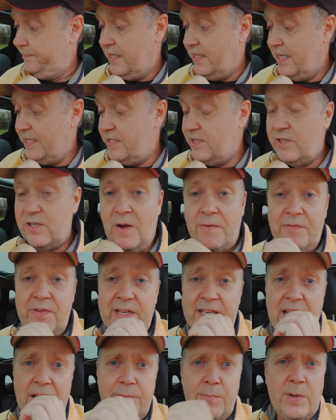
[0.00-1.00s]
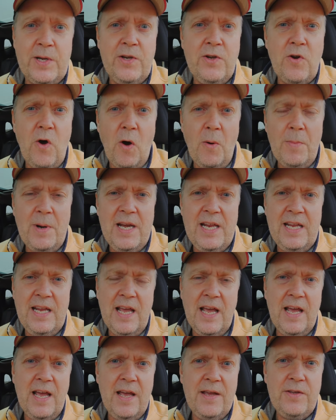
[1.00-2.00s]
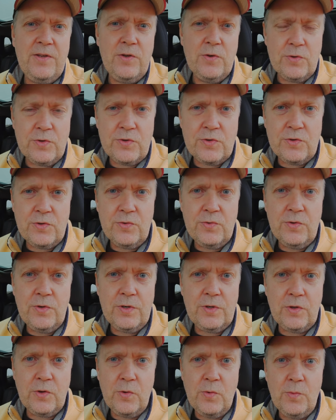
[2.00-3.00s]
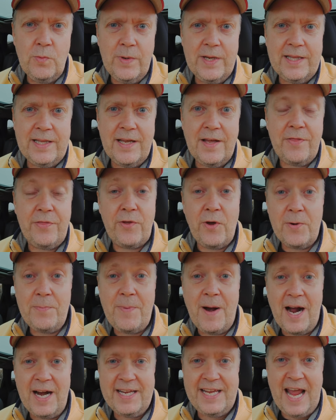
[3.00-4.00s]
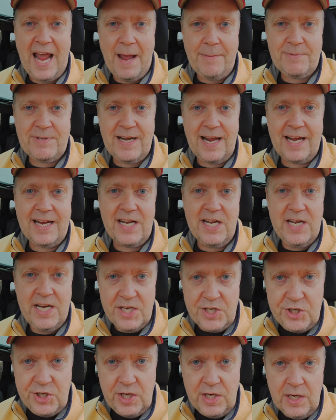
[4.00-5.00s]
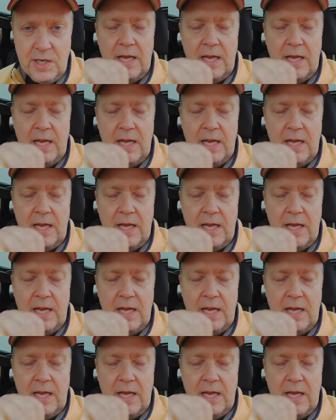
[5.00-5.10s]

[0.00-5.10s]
This is something that we normally uh, used to do with uh, third-party apps like Litchi,